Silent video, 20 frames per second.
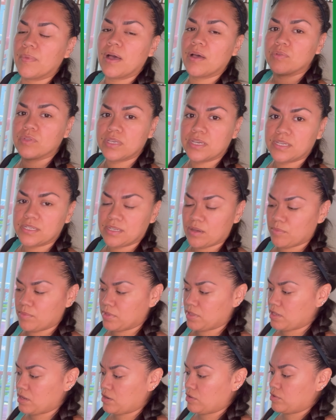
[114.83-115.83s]
I will link it down
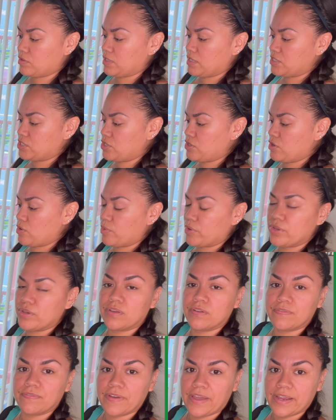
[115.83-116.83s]
below and let you know where you
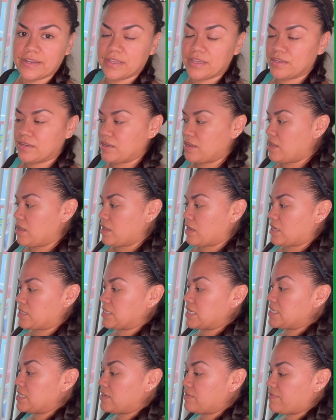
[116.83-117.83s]
can find it, because
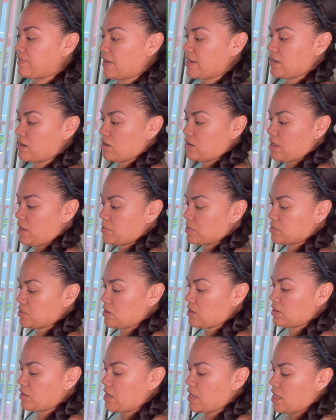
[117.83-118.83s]
I did find it on
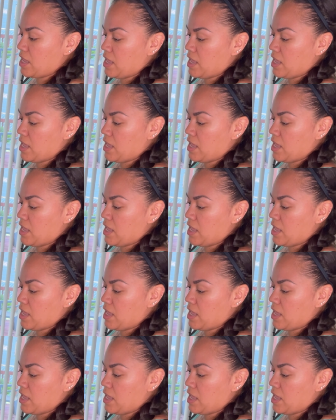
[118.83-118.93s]
Amazon.